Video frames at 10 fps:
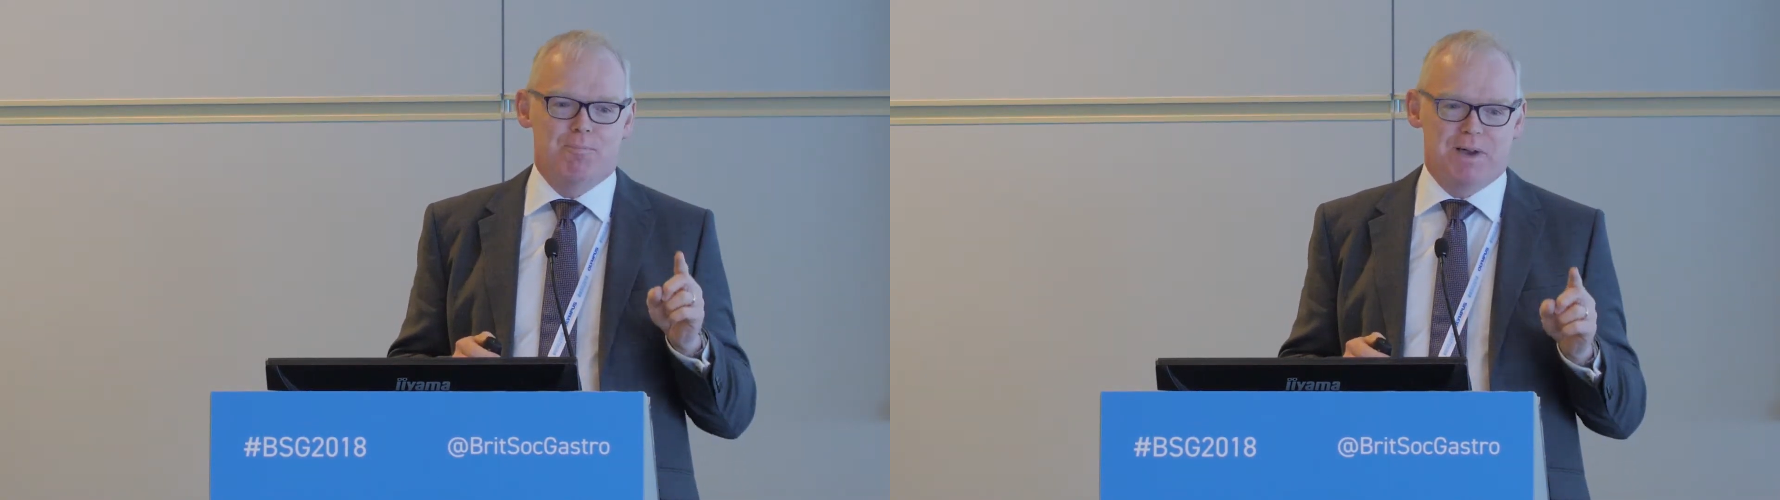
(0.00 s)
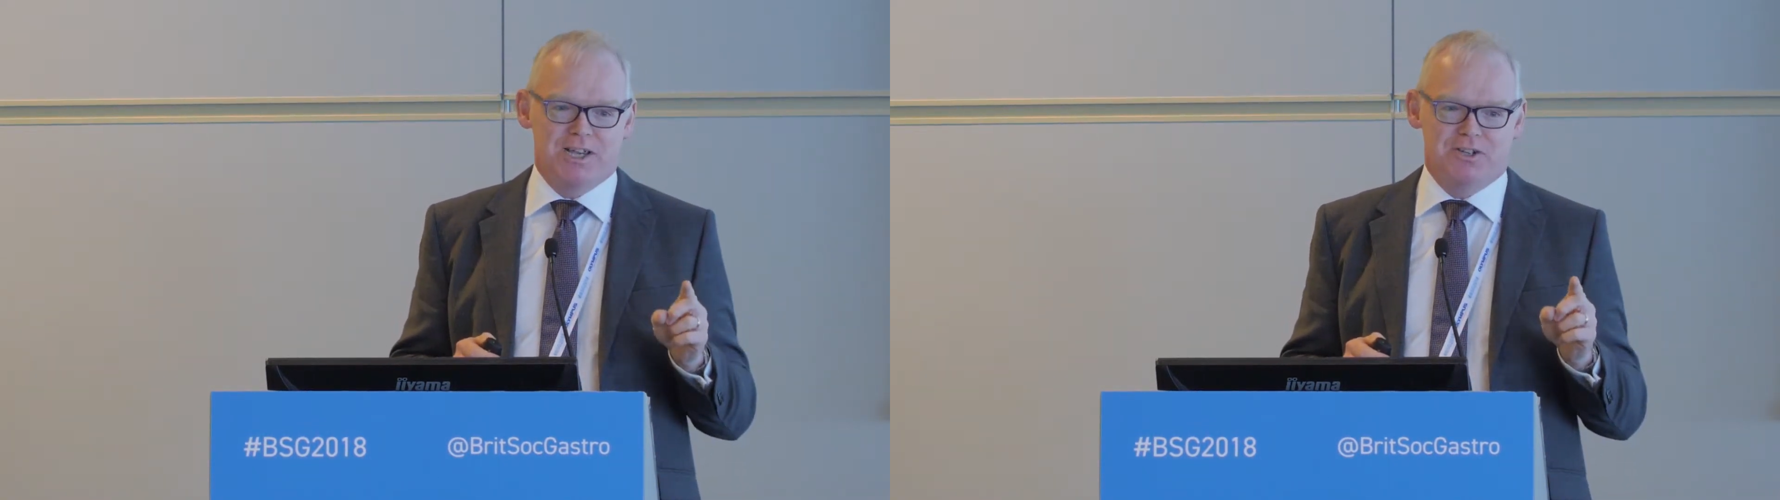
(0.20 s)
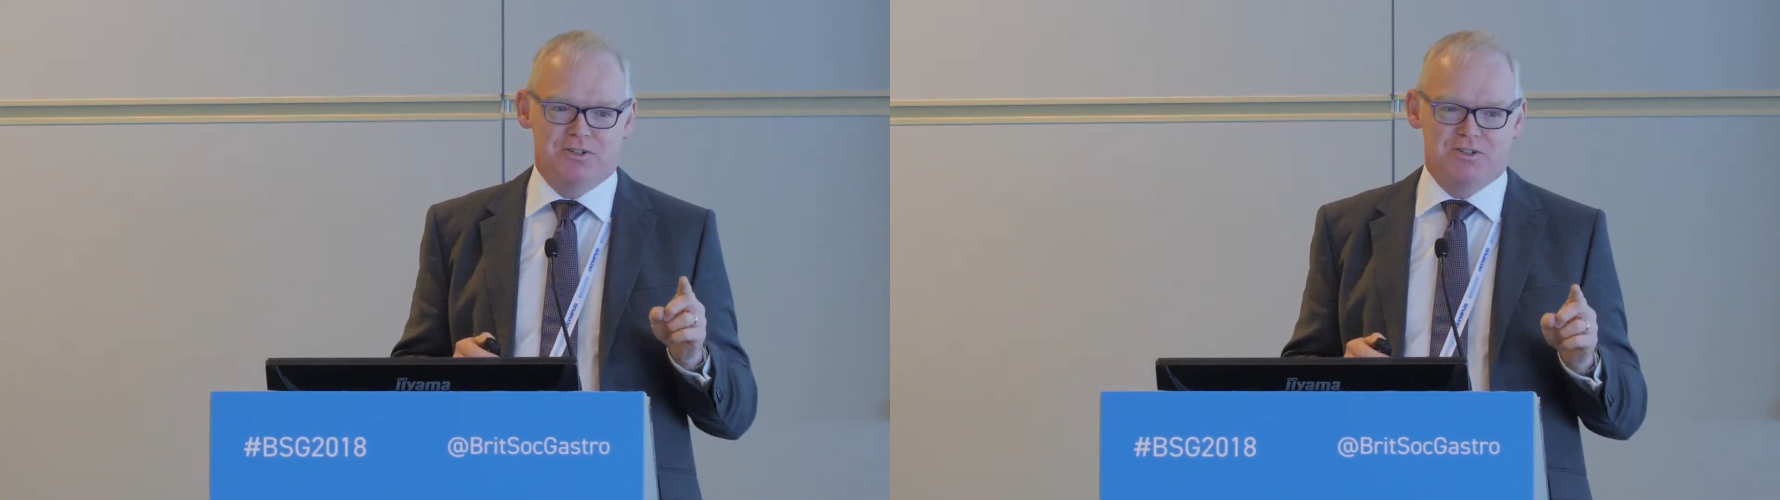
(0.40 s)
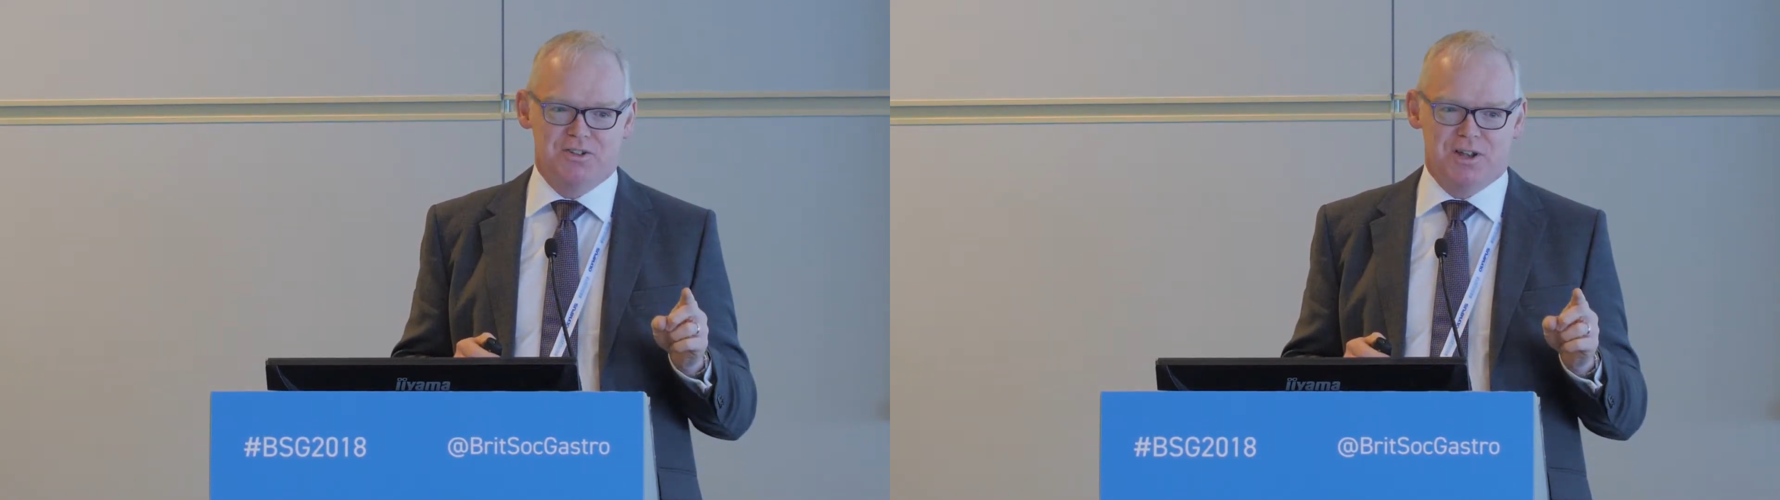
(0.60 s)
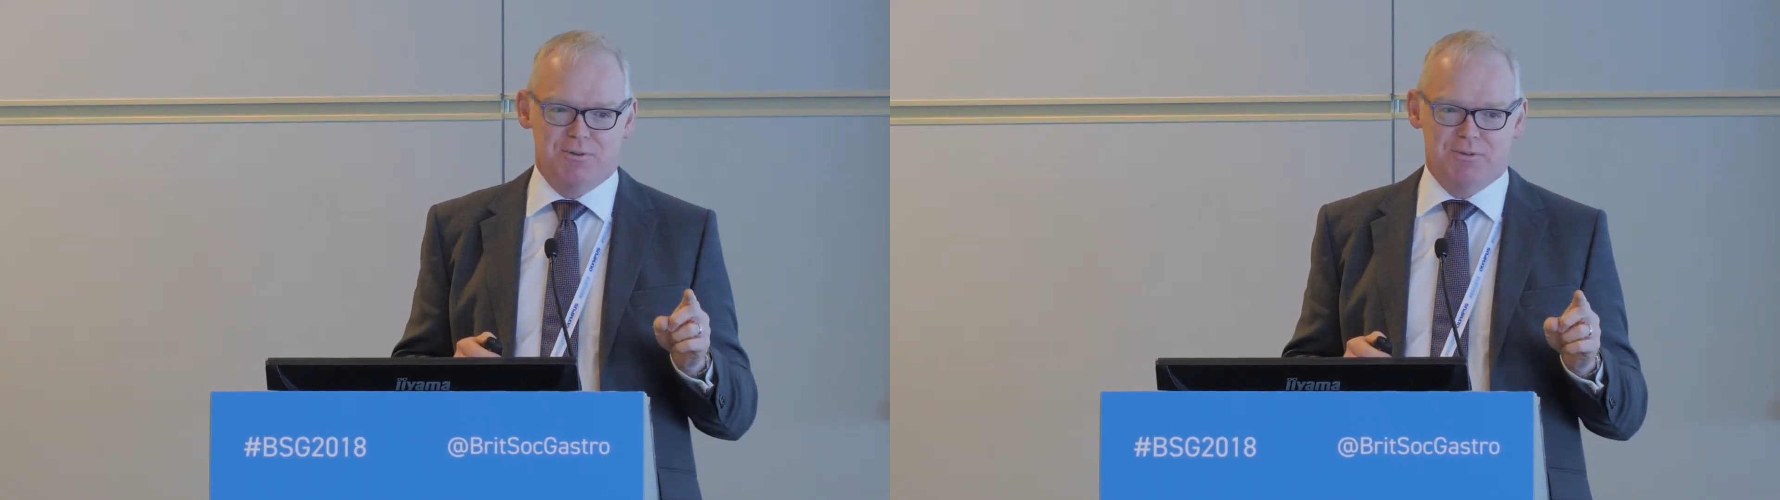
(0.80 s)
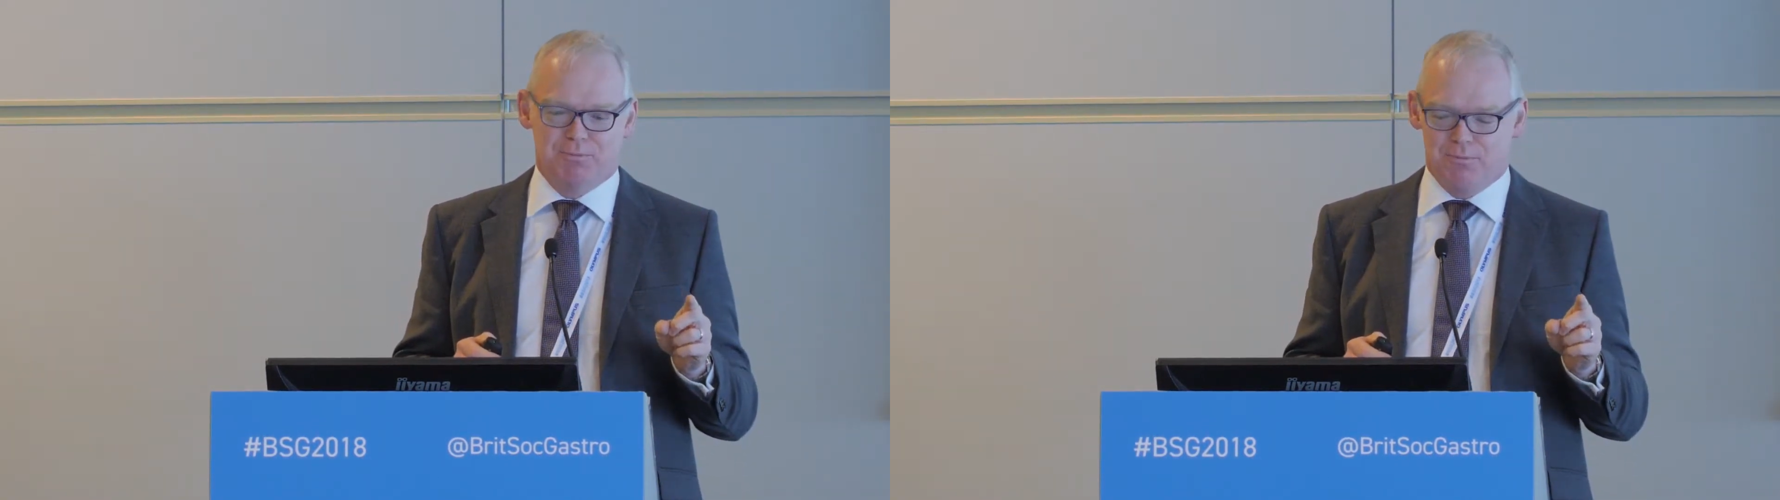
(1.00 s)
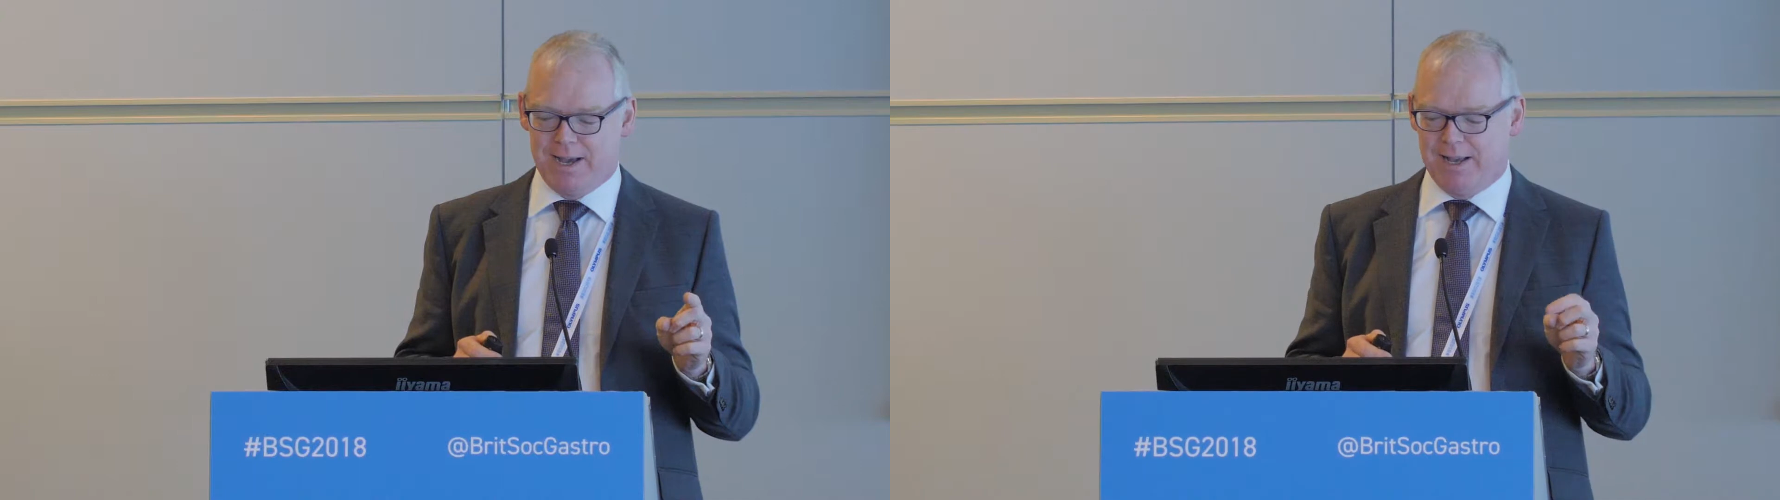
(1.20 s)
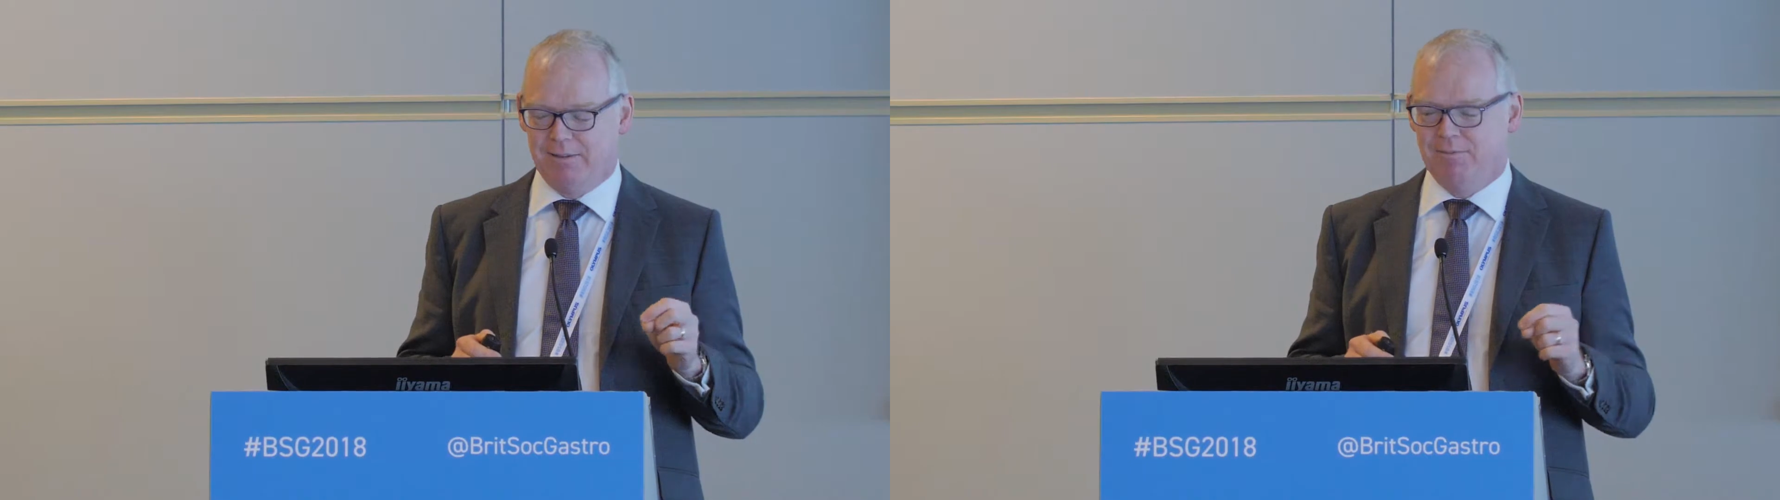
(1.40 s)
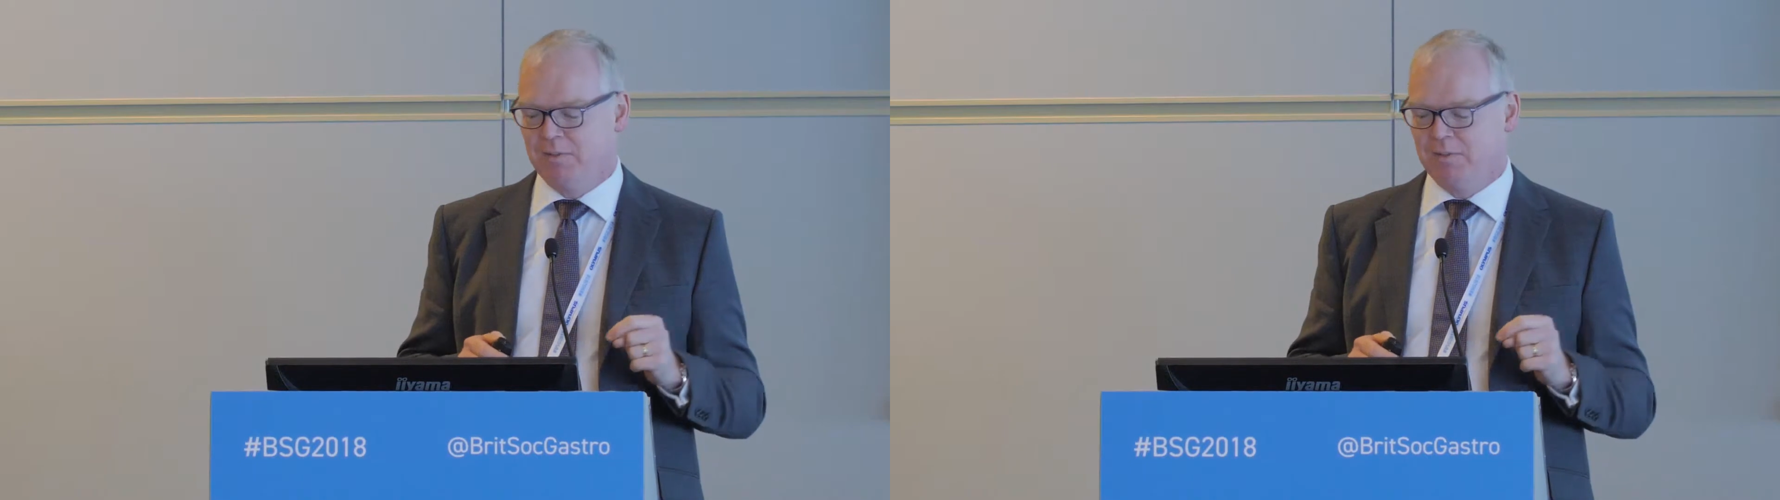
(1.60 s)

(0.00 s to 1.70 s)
patients know as well.